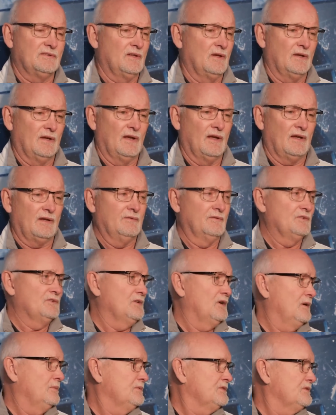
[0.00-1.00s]
done a heck of a
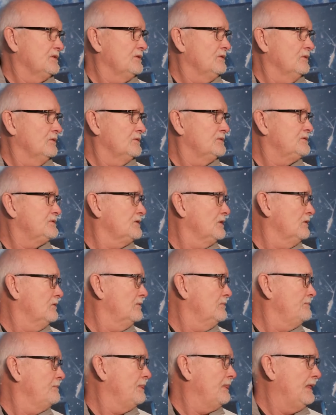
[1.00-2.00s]
job as a coach.
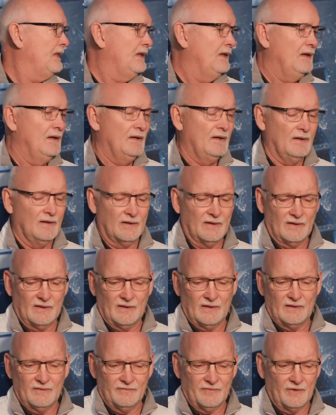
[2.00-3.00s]
So
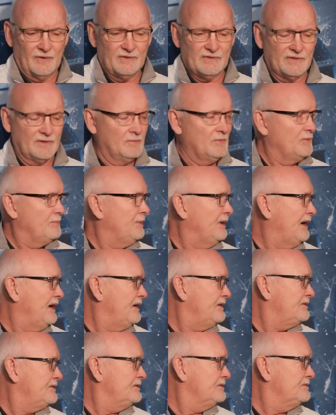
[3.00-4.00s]
very similar
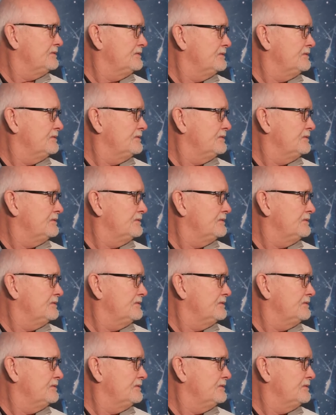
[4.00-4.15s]
path